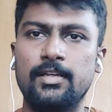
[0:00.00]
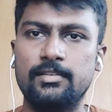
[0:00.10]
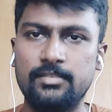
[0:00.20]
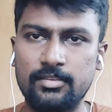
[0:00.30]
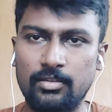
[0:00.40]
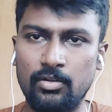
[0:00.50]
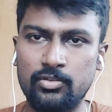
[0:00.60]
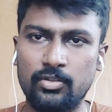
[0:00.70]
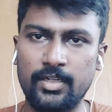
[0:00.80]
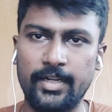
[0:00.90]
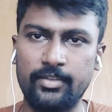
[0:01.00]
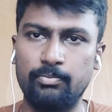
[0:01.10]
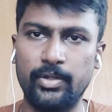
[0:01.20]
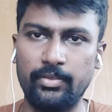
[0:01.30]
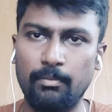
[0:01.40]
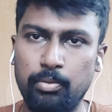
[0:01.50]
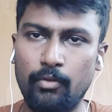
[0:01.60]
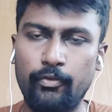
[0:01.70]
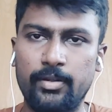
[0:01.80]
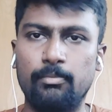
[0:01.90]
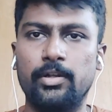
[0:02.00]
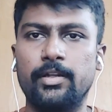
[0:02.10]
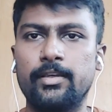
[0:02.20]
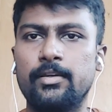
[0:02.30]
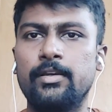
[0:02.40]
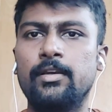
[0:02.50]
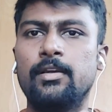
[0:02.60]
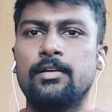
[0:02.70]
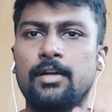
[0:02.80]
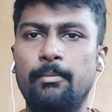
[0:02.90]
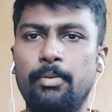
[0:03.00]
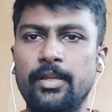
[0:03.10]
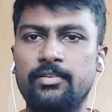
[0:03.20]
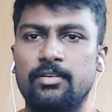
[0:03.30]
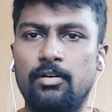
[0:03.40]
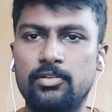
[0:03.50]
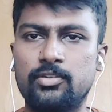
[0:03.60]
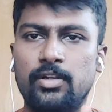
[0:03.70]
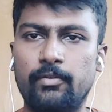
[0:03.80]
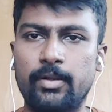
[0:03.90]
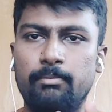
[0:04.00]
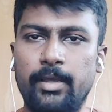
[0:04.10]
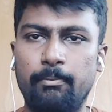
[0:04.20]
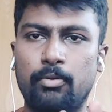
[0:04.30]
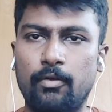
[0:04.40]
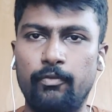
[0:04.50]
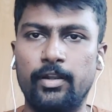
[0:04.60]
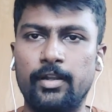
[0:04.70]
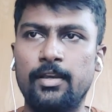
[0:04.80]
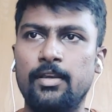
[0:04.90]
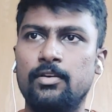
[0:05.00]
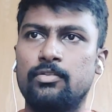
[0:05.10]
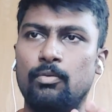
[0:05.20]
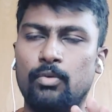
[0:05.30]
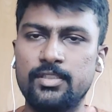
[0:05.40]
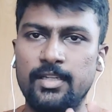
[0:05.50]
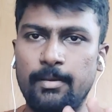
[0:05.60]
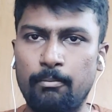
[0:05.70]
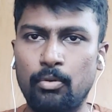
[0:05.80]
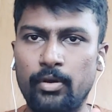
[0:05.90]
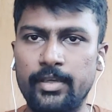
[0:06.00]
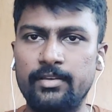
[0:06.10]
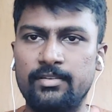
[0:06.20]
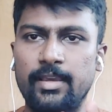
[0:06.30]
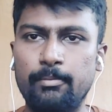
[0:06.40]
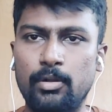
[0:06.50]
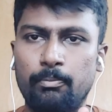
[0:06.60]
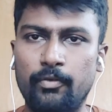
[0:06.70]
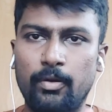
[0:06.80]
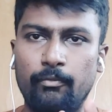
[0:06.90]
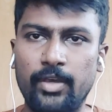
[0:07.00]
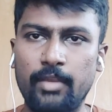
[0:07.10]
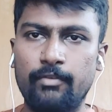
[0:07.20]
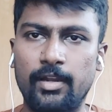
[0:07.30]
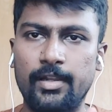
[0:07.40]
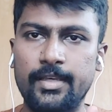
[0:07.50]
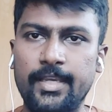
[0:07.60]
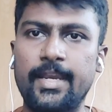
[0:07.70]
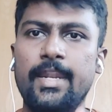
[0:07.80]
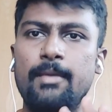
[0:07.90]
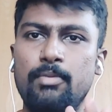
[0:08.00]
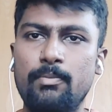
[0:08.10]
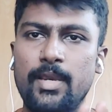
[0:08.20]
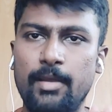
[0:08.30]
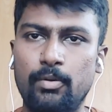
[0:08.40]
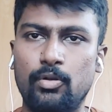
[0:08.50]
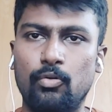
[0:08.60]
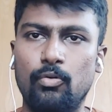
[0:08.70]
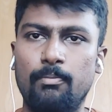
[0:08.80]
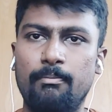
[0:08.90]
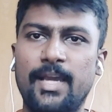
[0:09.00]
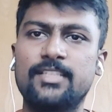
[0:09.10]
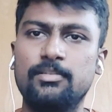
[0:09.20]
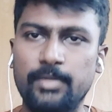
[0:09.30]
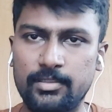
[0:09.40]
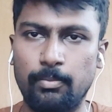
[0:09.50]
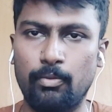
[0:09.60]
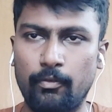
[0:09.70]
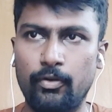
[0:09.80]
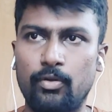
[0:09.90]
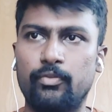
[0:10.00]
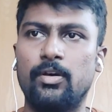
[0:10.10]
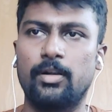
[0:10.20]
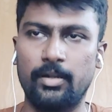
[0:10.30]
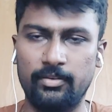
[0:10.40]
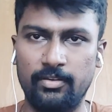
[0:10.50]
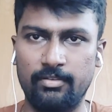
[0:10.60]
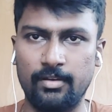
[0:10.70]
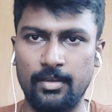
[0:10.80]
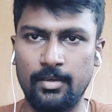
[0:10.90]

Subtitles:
This also connects between the profitability. Company is also driven by profit. So once an employee is able to perform very well, he can be able to maximize the profit of the organization.